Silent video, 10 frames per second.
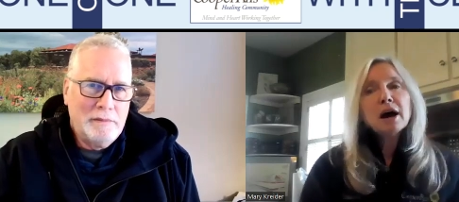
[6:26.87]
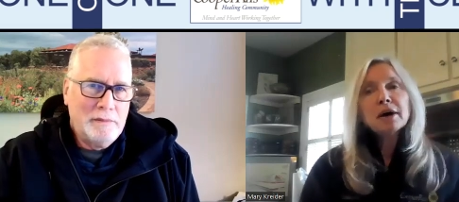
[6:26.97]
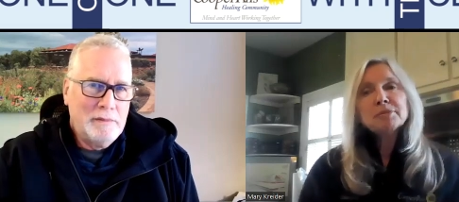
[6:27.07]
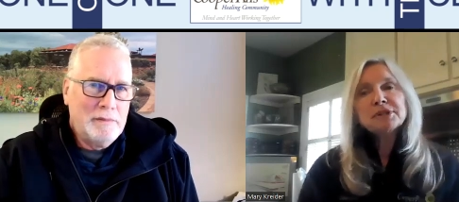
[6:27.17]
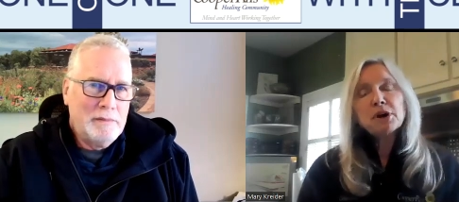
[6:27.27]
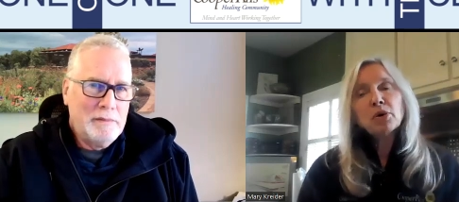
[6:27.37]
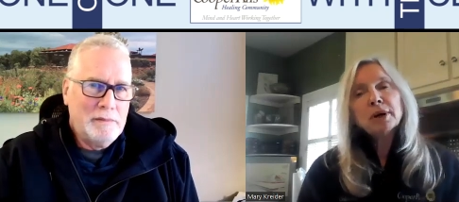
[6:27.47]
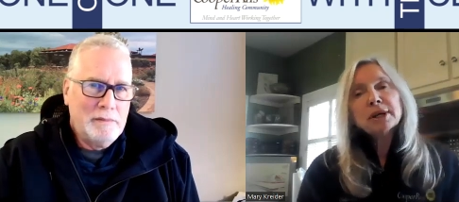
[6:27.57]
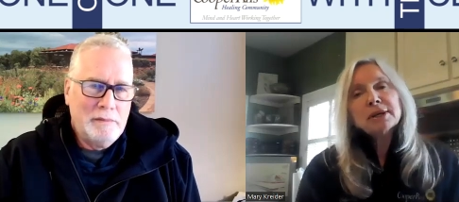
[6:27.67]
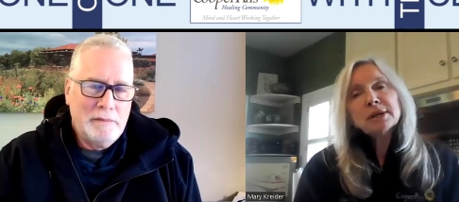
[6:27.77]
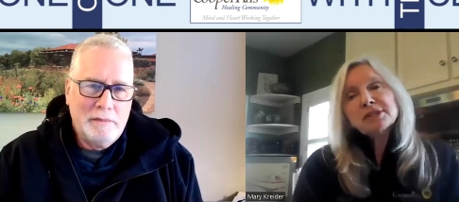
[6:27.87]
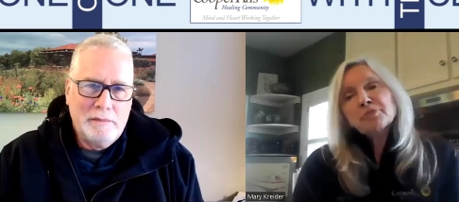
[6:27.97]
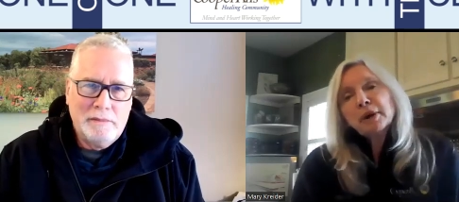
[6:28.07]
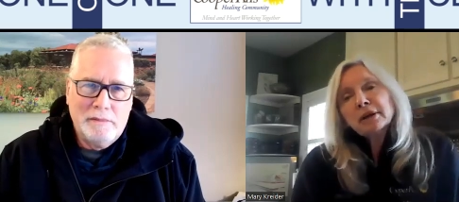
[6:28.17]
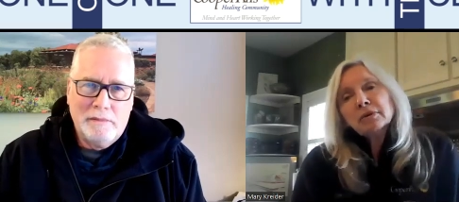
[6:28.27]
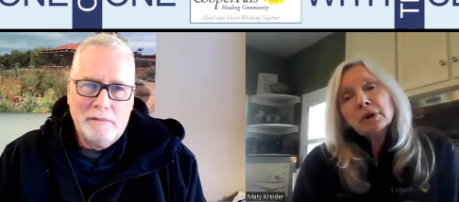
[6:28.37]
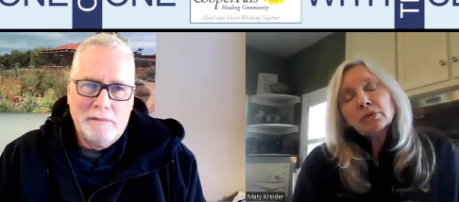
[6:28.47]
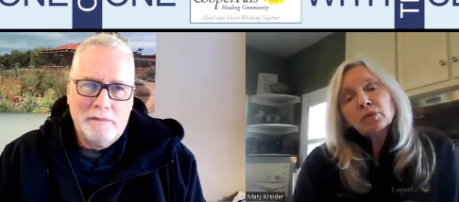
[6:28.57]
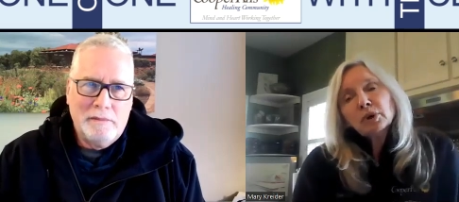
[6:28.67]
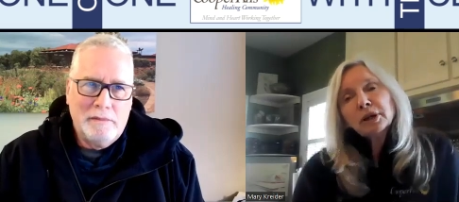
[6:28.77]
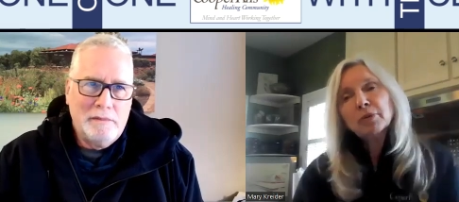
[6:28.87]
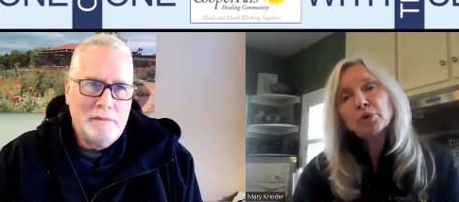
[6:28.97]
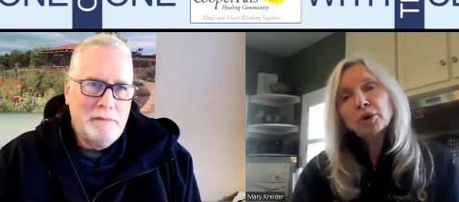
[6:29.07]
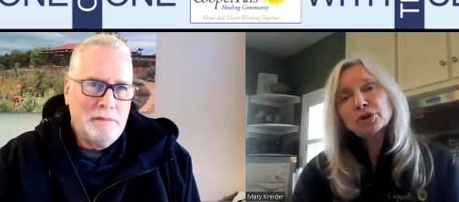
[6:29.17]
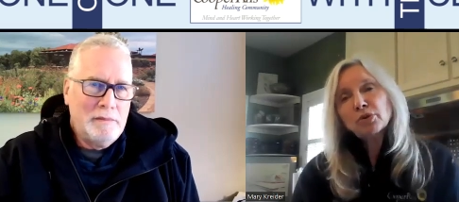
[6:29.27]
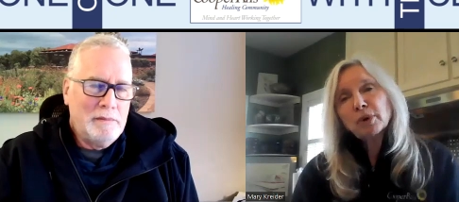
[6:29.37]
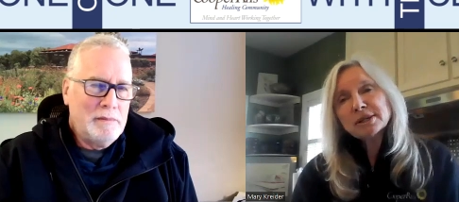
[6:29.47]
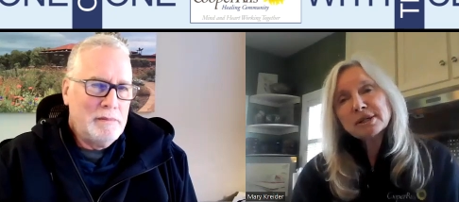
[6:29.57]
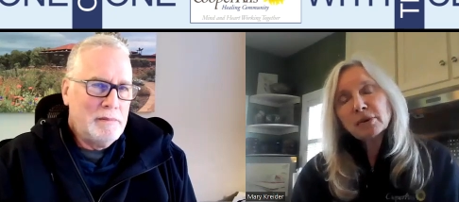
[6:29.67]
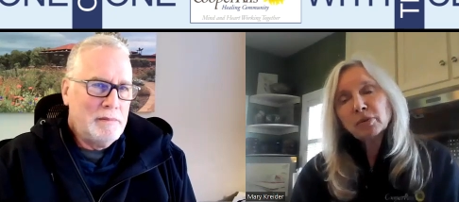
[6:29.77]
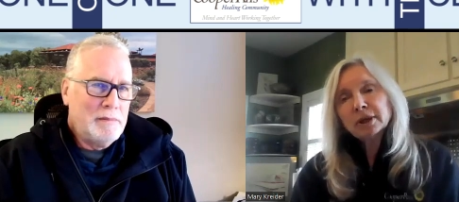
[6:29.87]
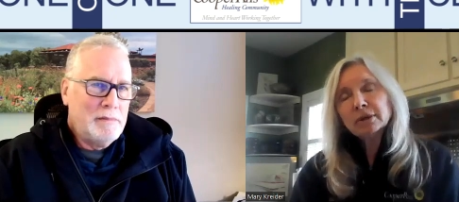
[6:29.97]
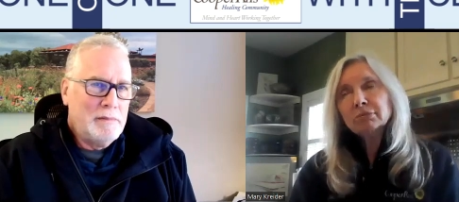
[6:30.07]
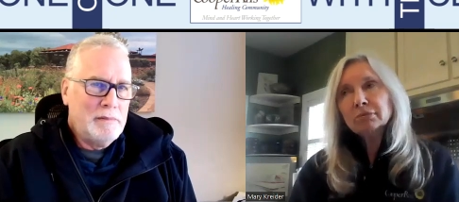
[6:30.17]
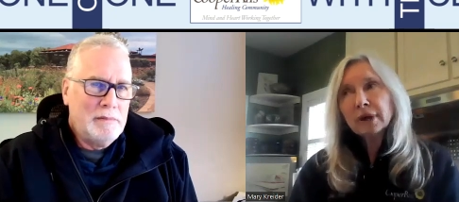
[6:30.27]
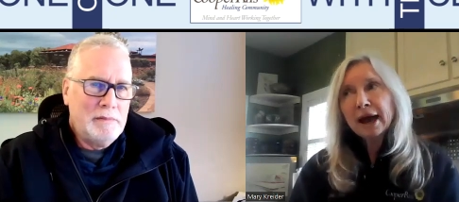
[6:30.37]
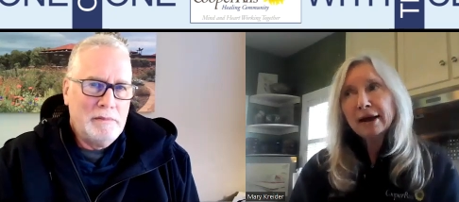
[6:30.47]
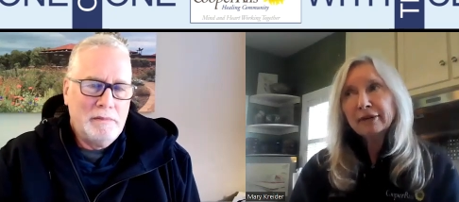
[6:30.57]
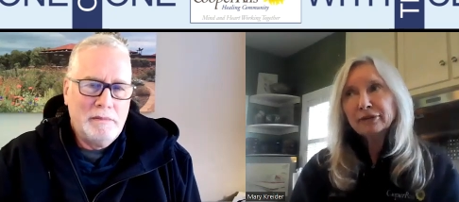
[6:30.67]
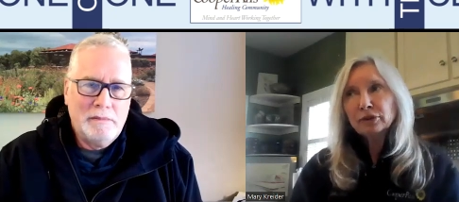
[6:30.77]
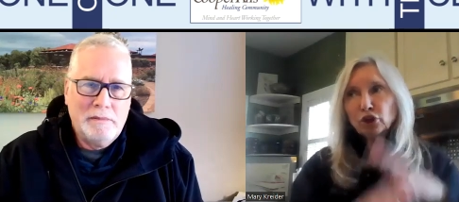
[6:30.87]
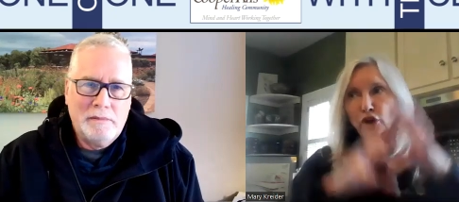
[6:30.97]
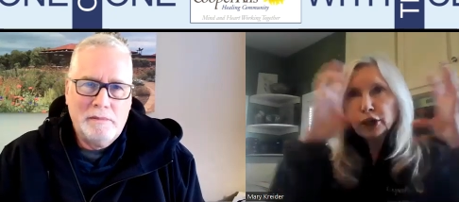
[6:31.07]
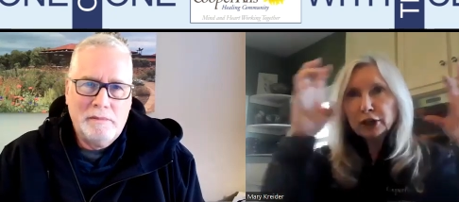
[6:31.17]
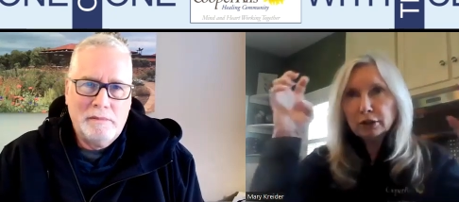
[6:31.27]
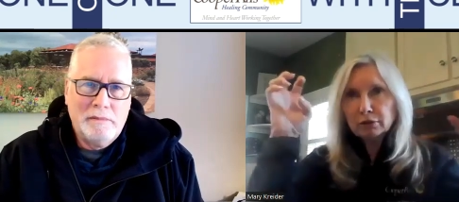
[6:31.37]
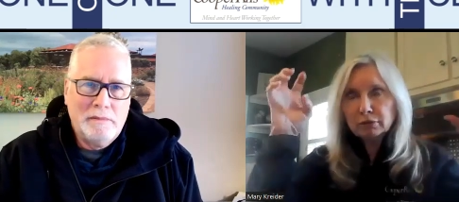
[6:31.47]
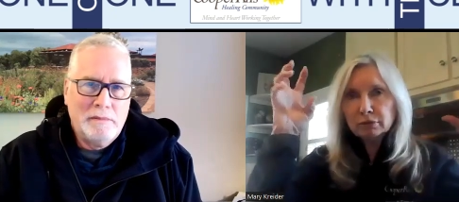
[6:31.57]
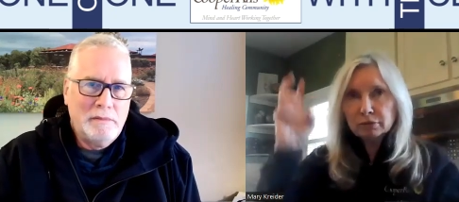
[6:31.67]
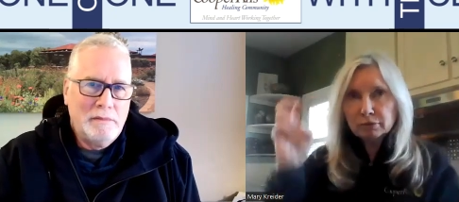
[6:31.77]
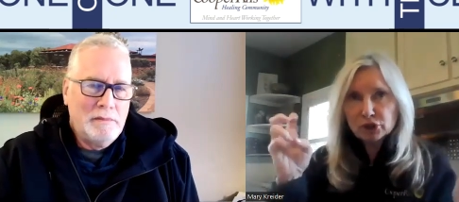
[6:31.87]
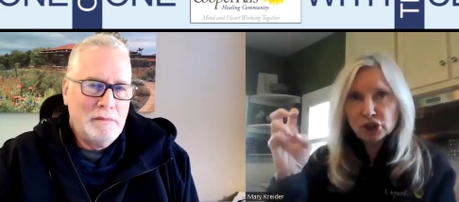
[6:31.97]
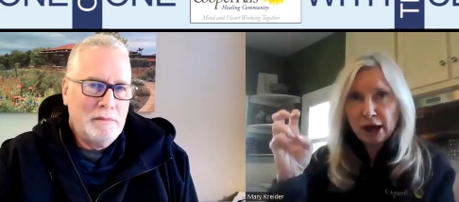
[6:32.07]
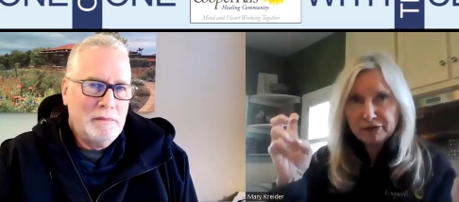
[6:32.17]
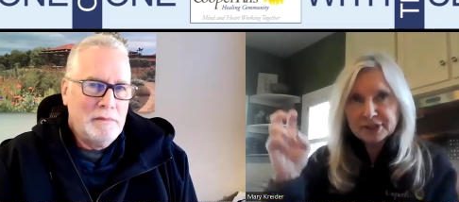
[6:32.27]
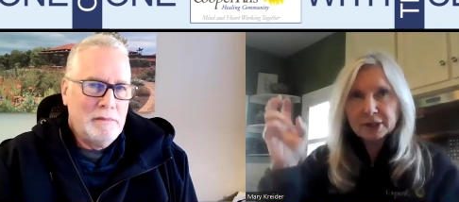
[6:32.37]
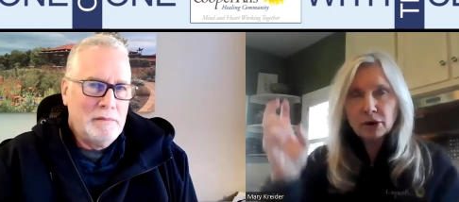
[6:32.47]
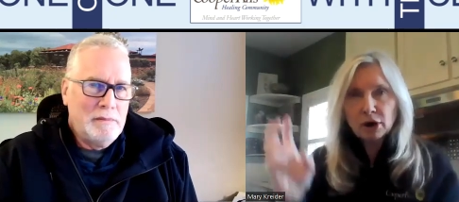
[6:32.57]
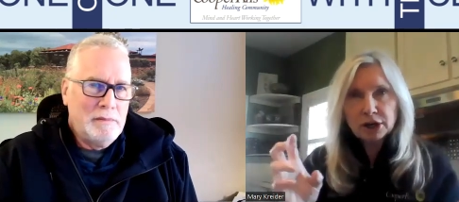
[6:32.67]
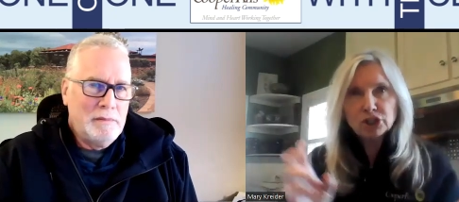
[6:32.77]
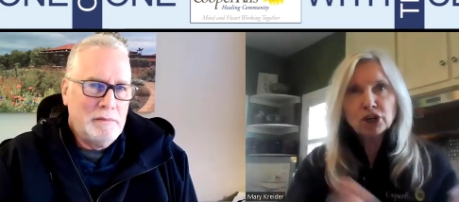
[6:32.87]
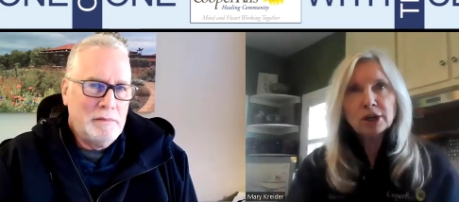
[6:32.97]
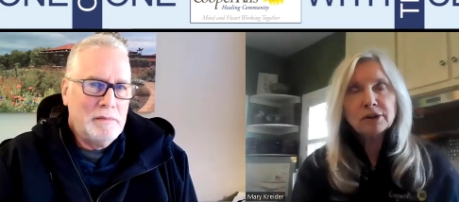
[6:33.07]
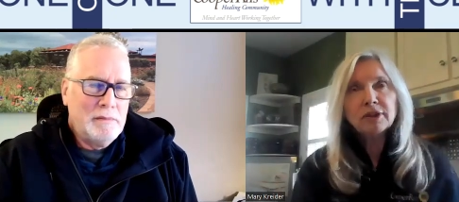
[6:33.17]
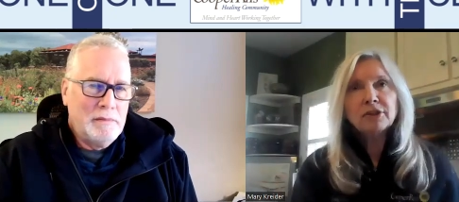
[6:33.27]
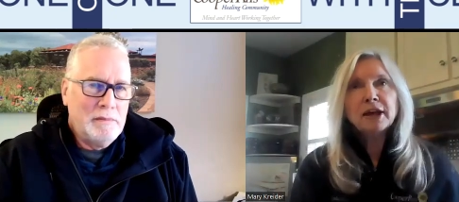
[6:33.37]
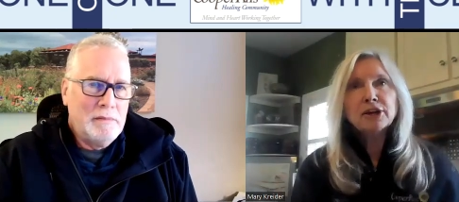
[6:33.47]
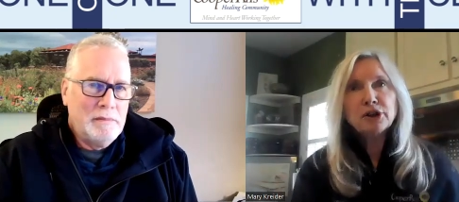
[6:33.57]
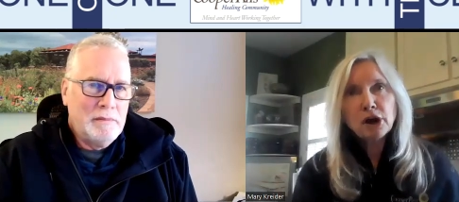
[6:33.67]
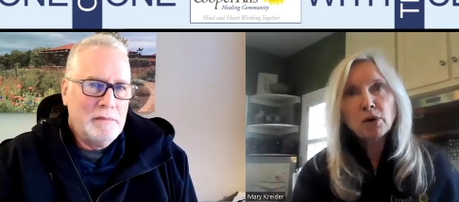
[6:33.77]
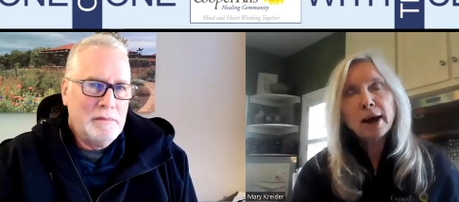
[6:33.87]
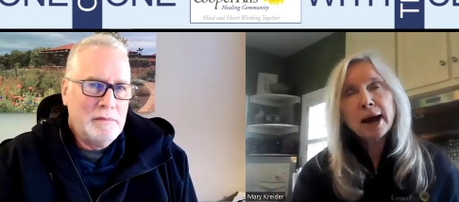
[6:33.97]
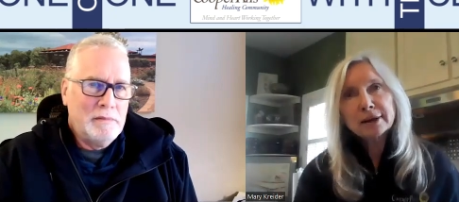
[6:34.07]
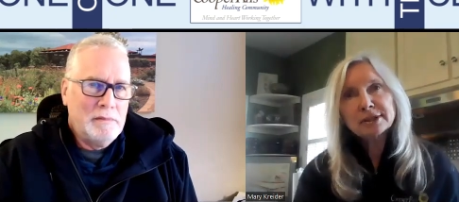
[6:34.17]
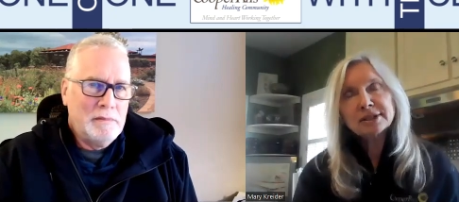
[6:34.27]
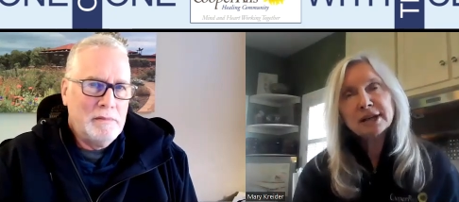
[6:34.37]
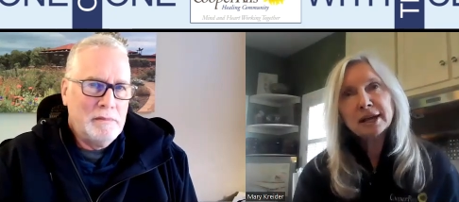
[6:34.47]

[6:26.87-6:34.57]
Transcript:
Speaker 1: um, so it, it's been really important to us that we have good chefs in our kitchen and that they know how to